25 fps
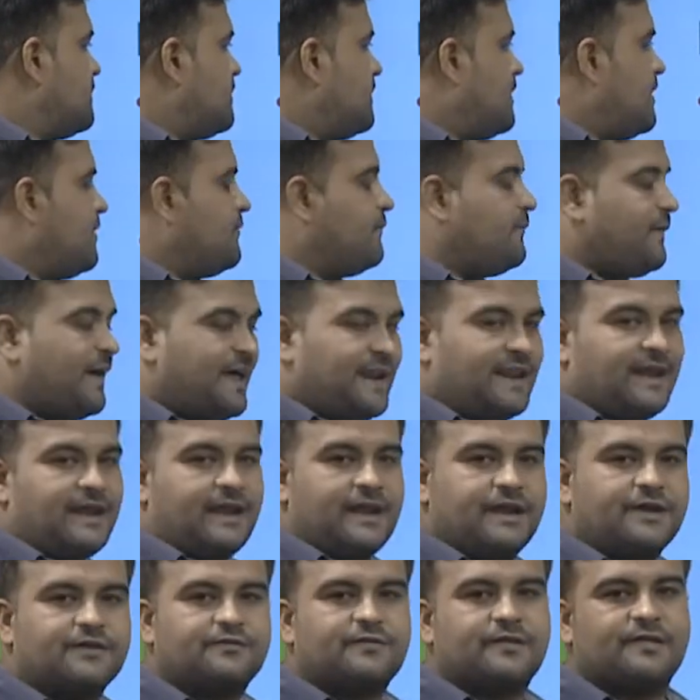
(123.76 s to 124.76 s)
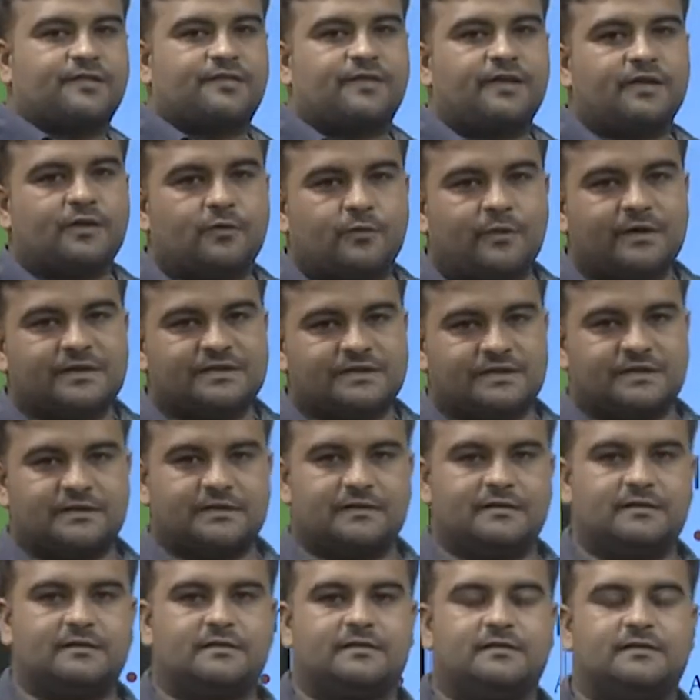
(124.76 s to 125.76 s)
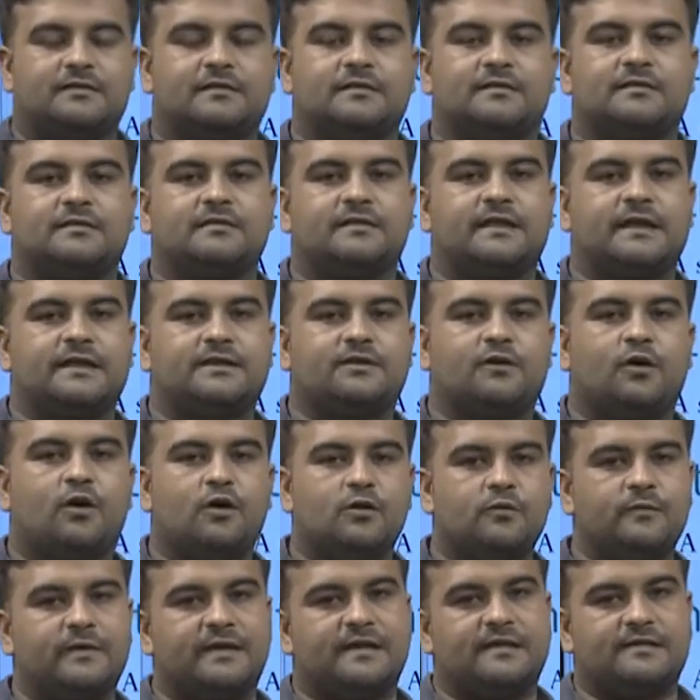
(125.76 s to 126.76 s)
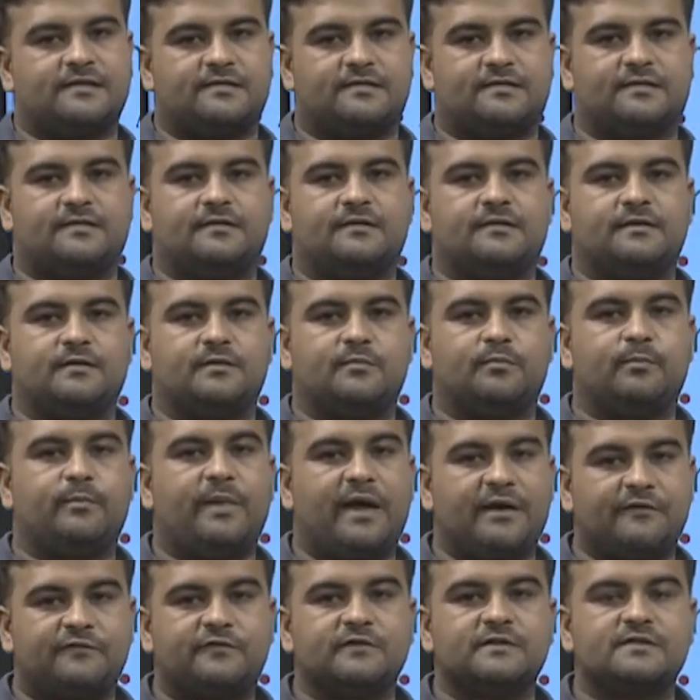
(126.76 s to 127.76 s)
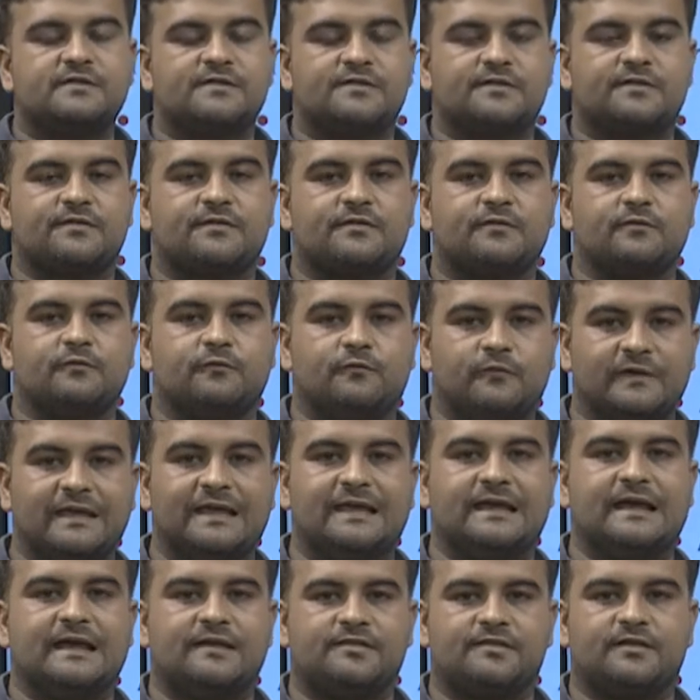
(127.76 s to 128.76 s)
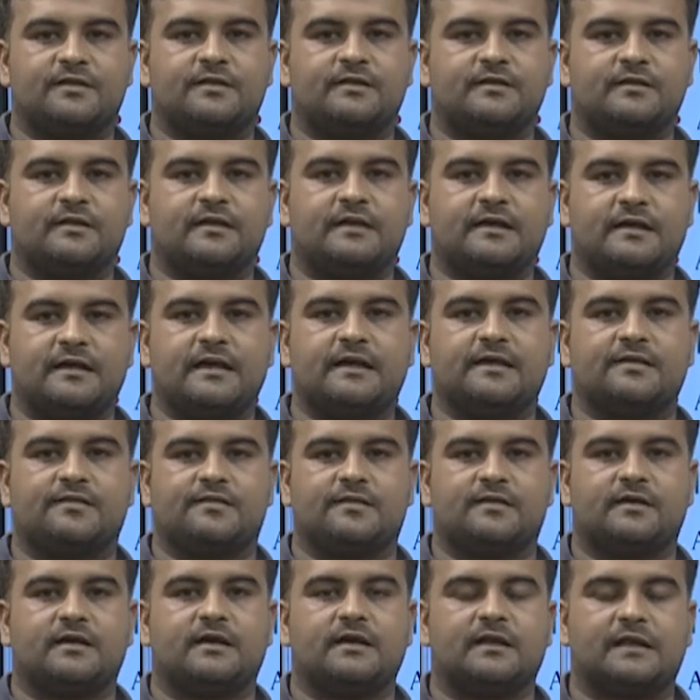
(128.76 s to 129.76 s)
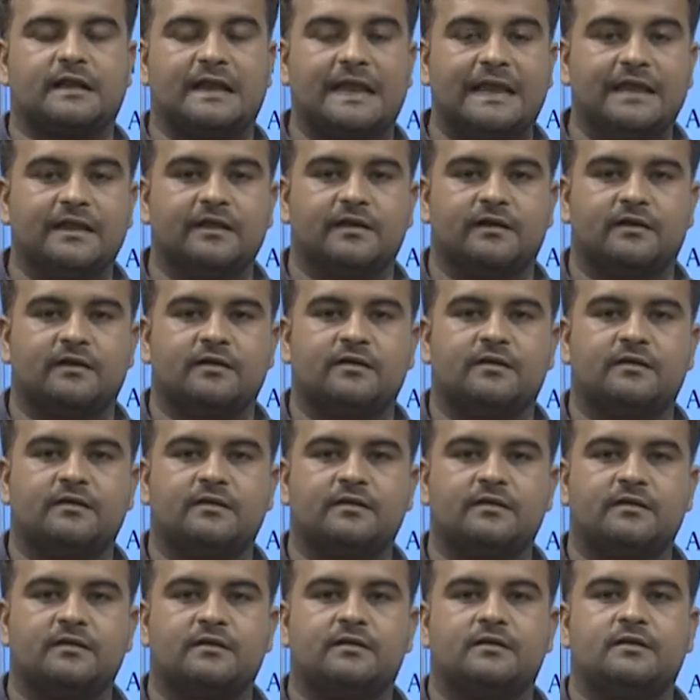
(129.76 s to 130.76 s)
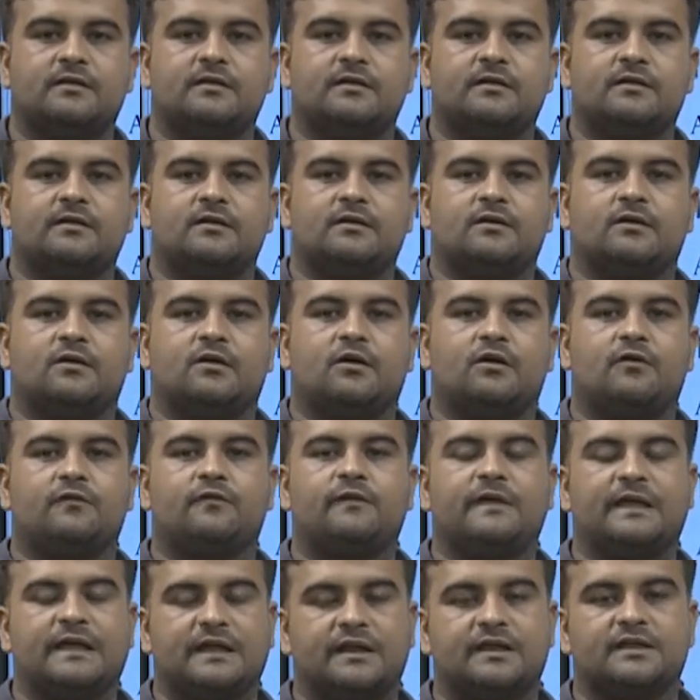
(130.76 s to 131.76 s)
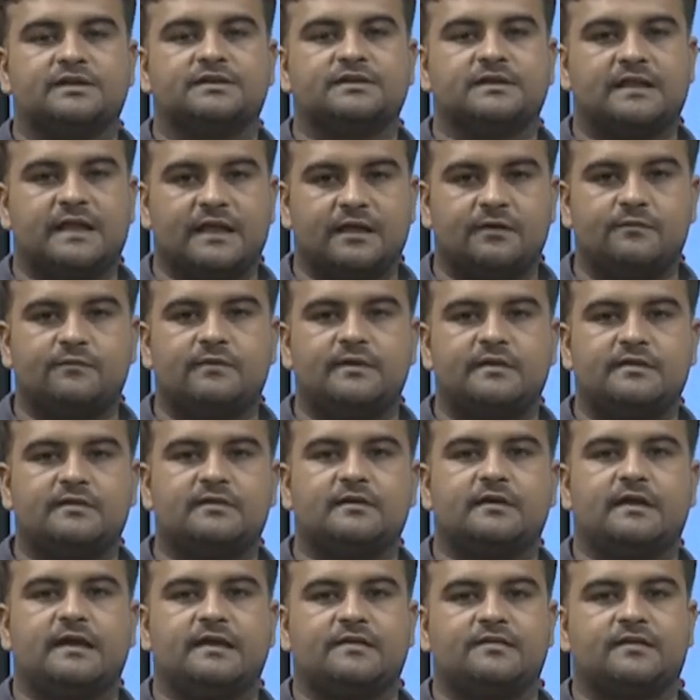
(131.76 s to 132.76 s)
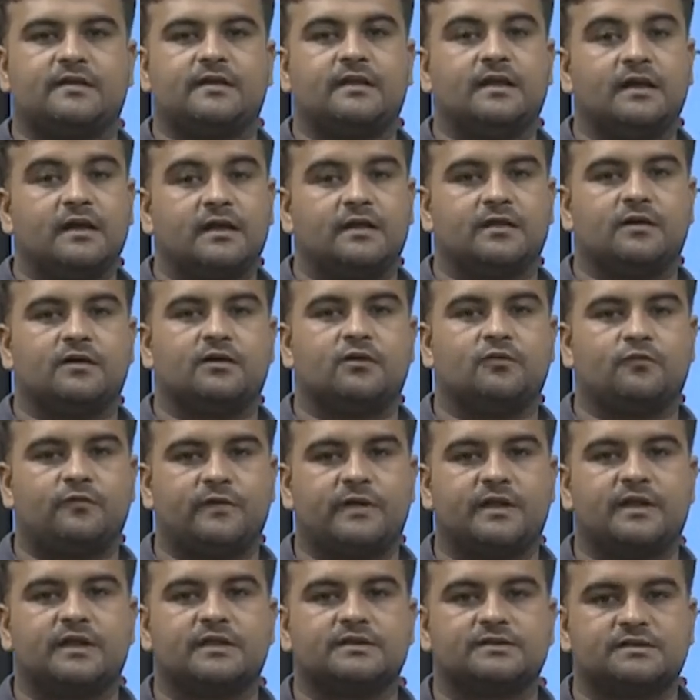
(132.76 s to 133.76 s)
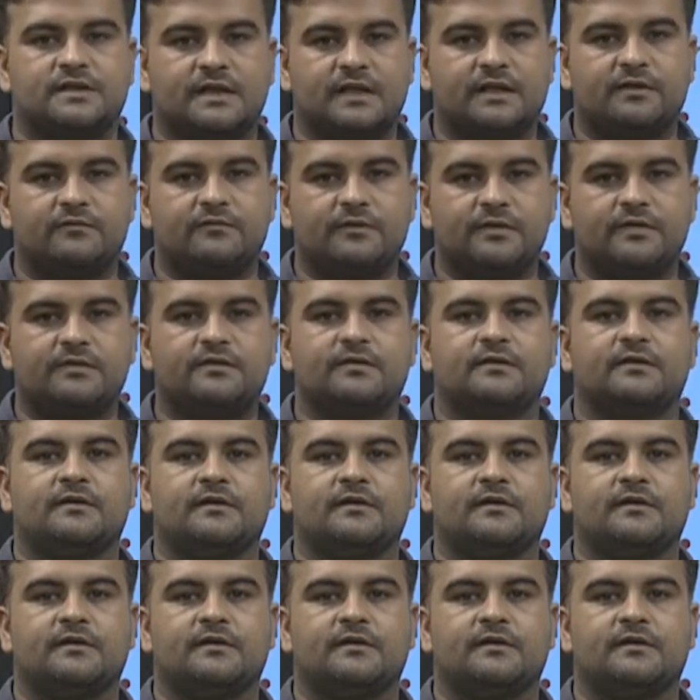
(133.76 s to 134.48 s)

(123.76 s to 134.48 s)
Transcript: A very interesting question that always baffles we as a reader of English language, as a learner of English language,